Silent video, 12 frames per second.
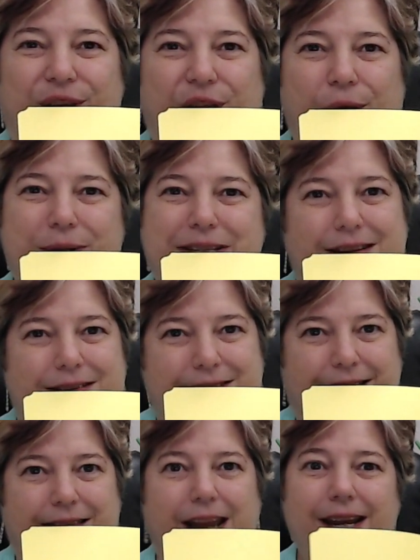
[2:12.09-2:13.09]
He always has
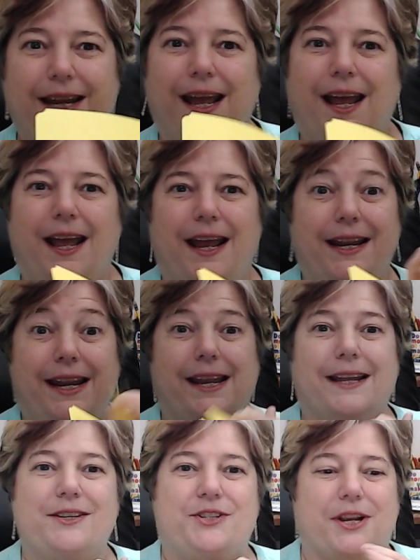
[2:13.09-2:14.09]
to think, and he
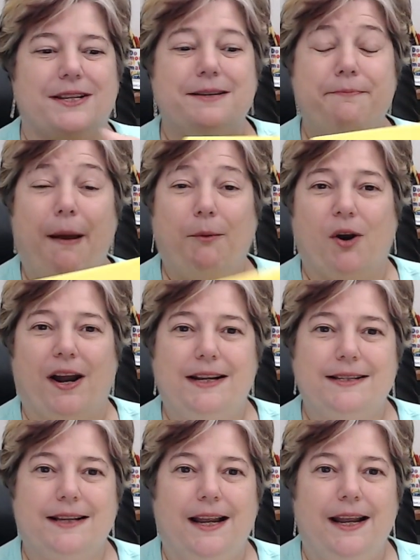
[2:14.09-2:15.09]
can't just
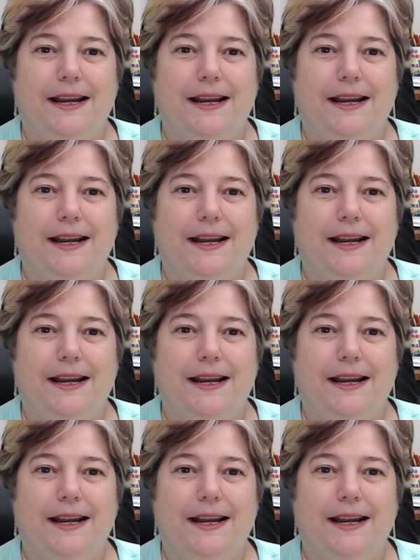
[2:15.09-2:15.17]
memorize.